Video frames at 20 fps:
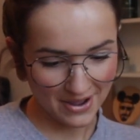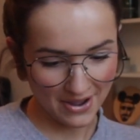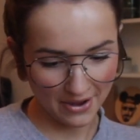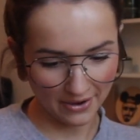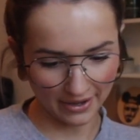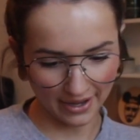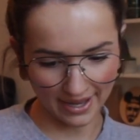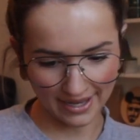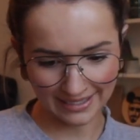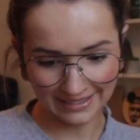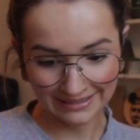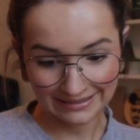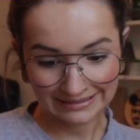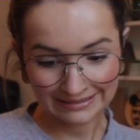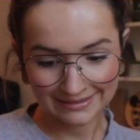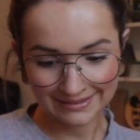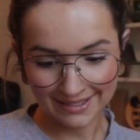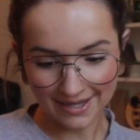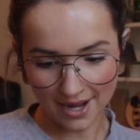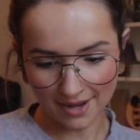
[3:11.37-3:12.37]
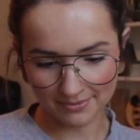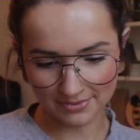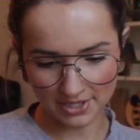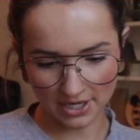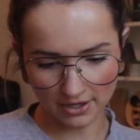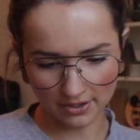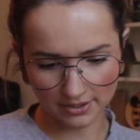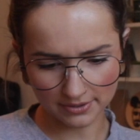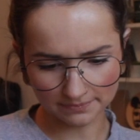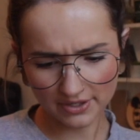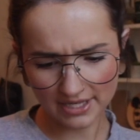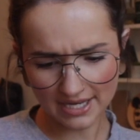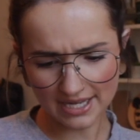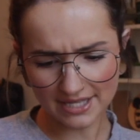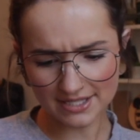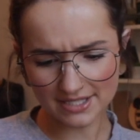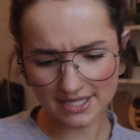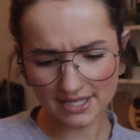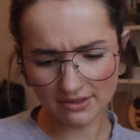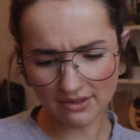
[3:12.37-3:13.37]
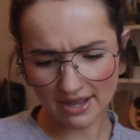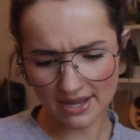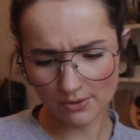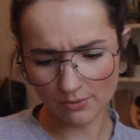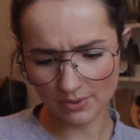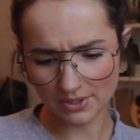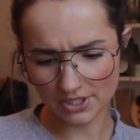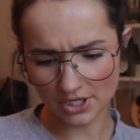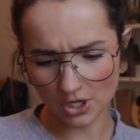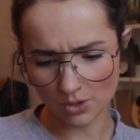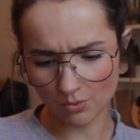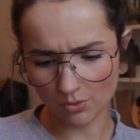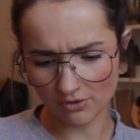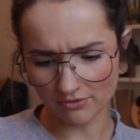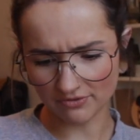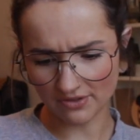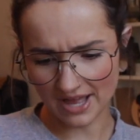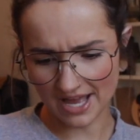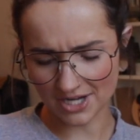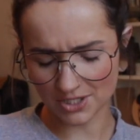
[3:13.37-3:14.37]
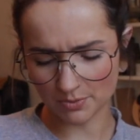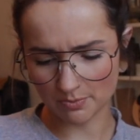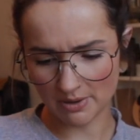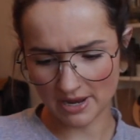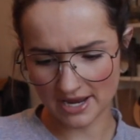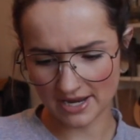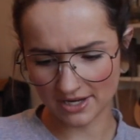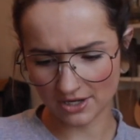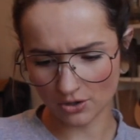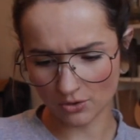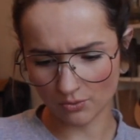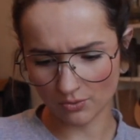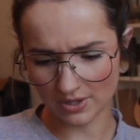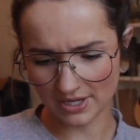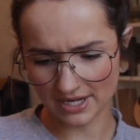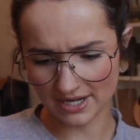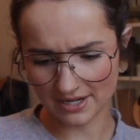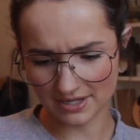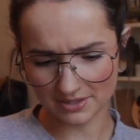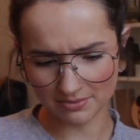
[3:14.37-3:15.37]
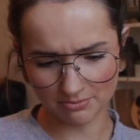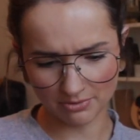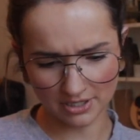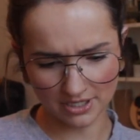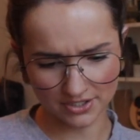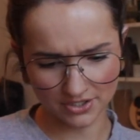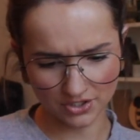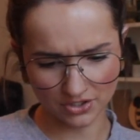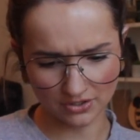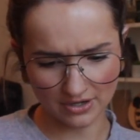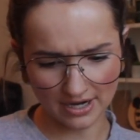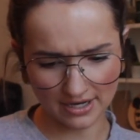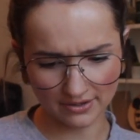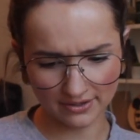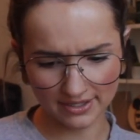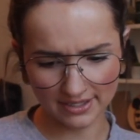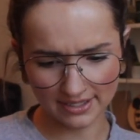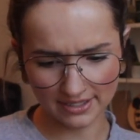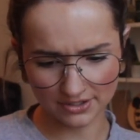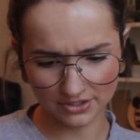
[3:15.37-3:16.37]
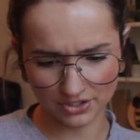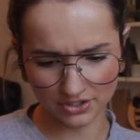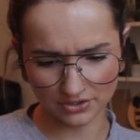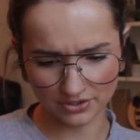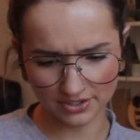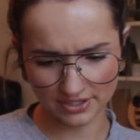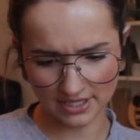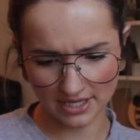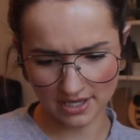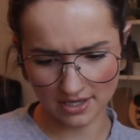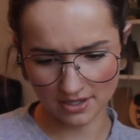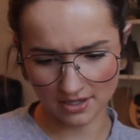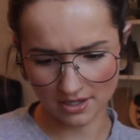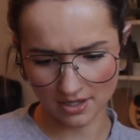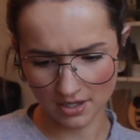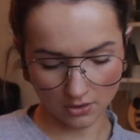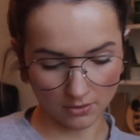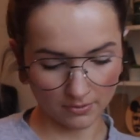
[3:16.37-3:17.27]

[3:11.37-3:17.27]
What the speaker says: Okay. I'm scared. The Kenzzi light window will flash pink when it is pressed directly against your skin.